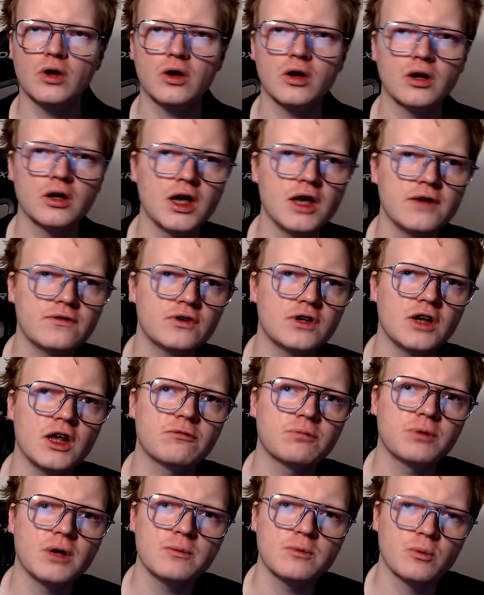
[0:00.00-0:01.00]
even if
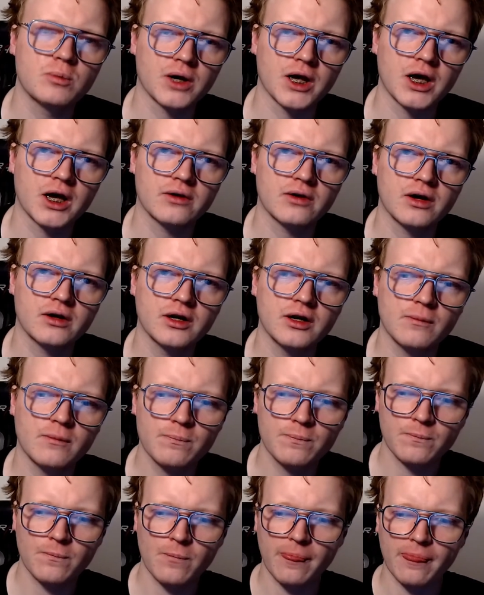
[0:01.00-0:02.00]
people play around it,
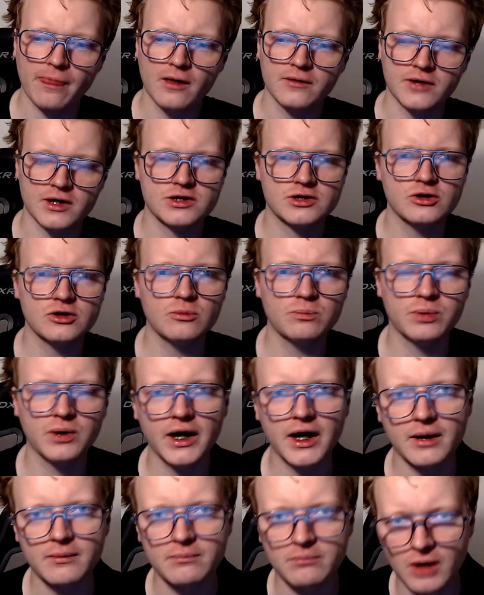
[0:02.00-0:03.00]
they're still
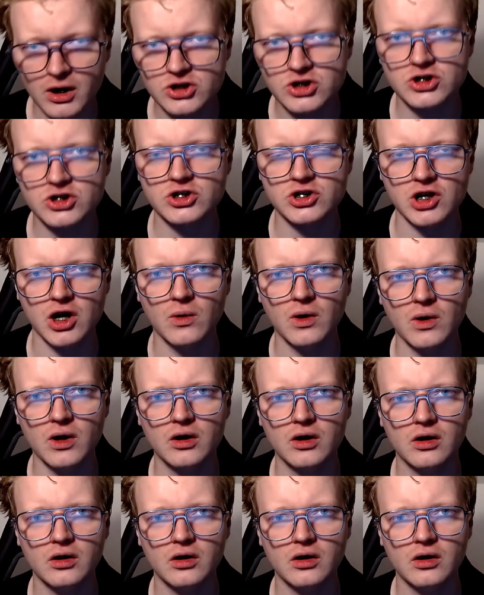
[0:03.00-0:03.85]
playing much slower